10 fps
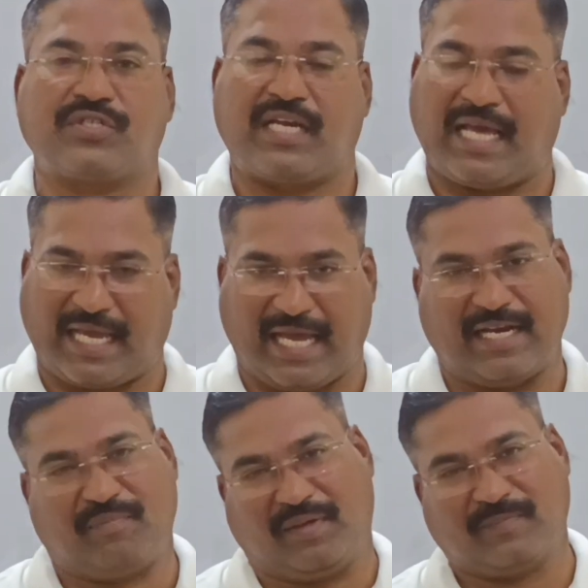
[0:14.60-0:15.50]
Education
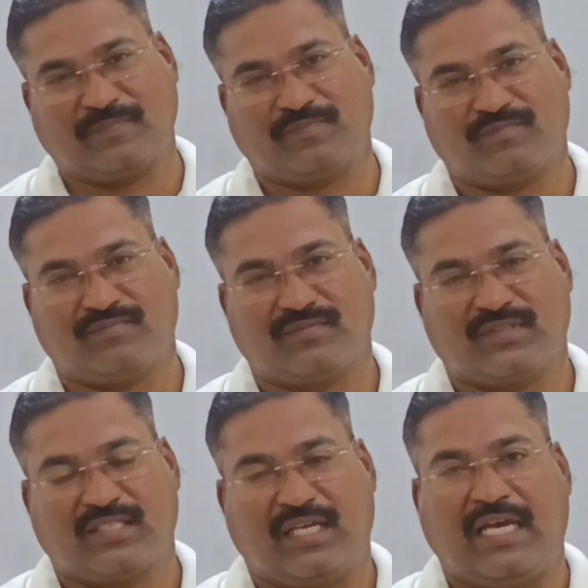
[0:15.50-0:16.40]
Academy.
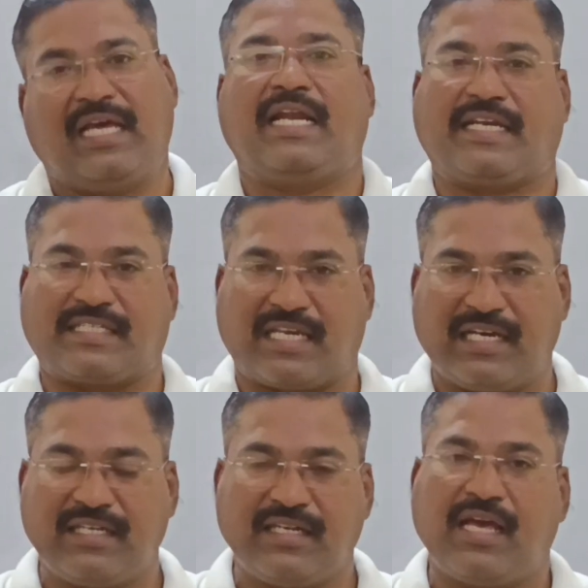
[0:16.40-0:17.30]
Let us
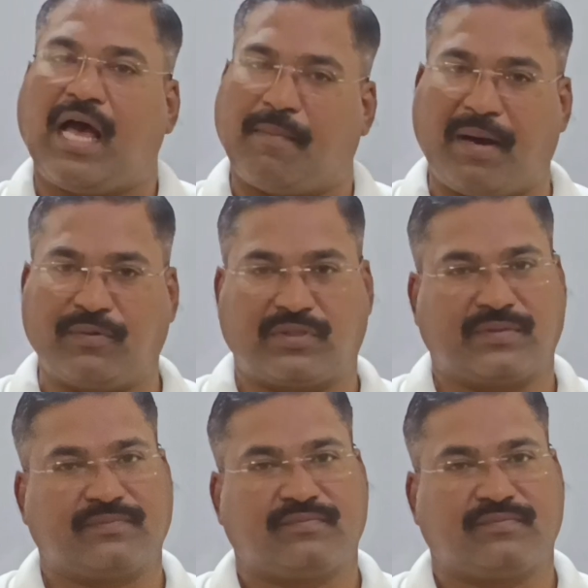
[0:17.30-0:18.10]
learn about